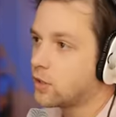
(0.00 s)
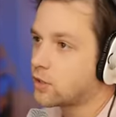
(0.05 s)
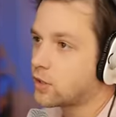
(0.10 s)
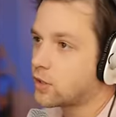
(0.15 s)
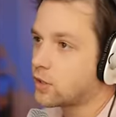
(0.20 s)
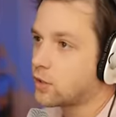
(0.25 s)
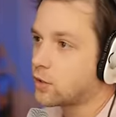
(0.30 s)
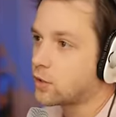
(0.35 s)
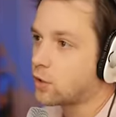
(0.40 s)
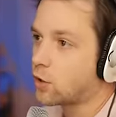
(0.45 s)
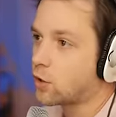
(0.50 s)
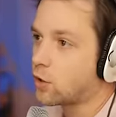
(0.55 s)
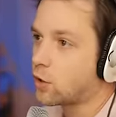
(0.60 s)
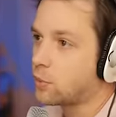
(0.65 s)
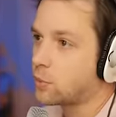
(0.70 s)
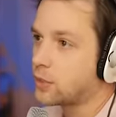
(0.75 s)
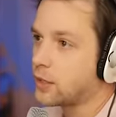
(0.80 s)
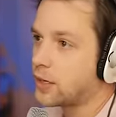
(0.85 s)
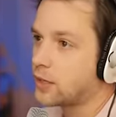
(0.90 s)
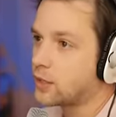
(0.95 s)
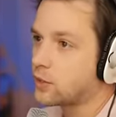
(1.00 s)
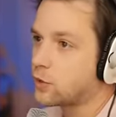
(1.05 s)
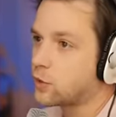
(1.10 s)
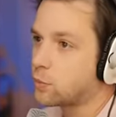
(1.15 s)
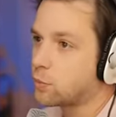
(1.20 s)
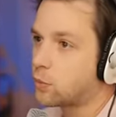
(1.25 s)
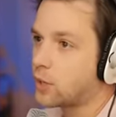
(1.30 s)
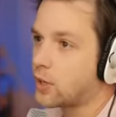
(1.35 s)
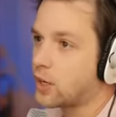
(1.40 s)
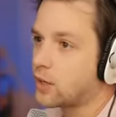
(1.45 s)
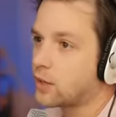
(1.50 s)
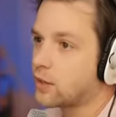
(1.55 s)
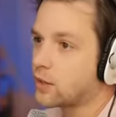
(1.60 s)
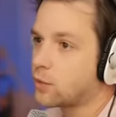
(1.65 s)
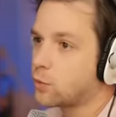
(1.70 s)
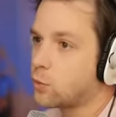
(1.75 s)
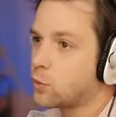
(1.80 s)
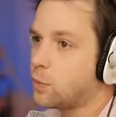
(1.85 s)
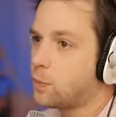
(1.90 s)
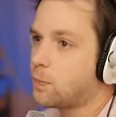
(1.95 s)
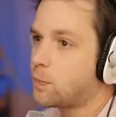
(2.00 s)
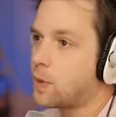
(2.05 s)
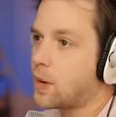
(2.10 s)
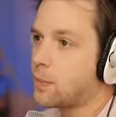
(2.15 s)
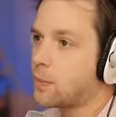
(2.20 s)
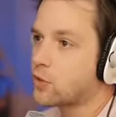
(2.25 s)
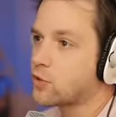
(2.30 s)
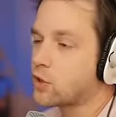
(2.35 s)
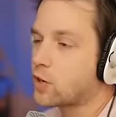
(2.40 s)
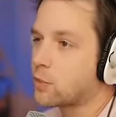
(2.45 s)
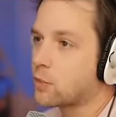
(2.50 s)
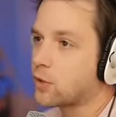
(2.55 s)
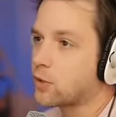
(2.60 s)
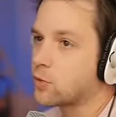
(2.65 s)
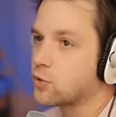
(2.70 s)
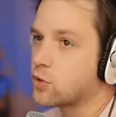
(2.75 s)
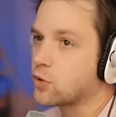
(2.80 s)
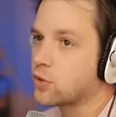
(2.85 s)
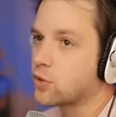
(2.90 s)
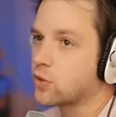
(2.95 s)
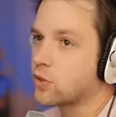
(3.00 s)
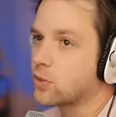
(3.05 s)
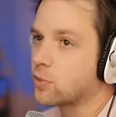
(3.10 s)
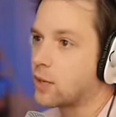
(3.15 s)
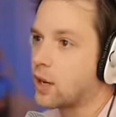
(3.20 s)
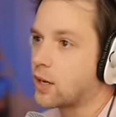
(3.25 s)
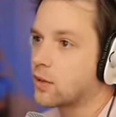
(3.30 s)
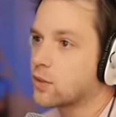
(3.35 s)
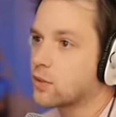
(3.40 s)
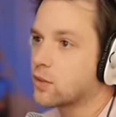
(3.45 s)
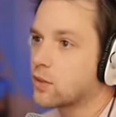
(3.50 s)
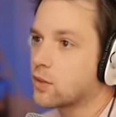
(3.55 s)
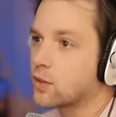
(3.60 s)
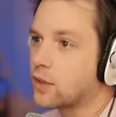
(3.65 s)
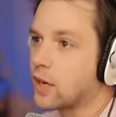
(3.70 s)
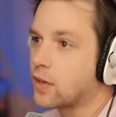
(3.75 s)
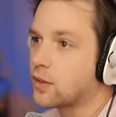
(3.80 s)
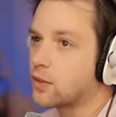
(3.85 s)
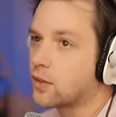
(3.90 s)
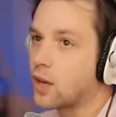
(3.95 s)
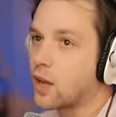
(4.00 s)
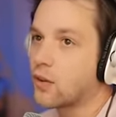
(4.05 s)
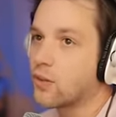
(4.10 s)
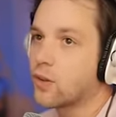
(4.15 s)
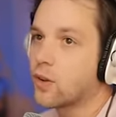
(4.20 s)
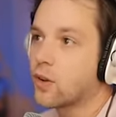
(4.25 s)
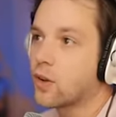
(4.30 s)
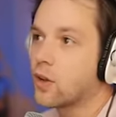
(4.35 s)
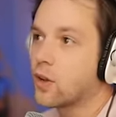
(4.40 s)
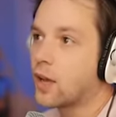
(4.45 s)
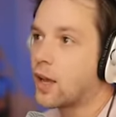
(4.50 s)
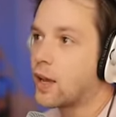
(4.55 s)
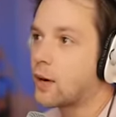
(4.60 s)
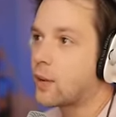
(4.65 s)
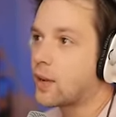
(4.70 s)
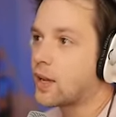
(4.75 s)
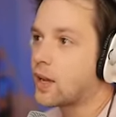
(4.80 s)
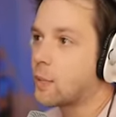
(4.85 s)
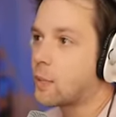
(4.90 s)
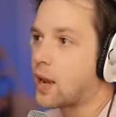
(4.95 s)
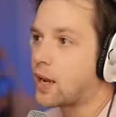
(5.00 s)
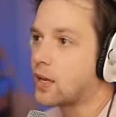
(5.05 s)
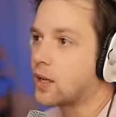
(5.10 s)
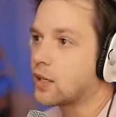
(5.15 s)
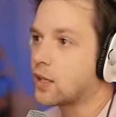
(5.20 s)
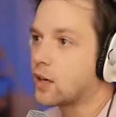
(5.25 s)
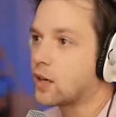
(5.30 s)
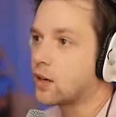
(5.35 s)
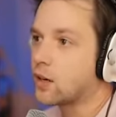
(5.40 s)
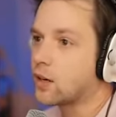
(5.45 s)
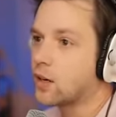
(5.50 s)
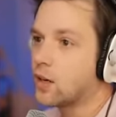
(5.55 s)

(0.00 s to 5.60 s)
There's a little girl playing springs. Whoop. I'm not trying to mess with you. You seem nice. Nice enough. How do I get back in there?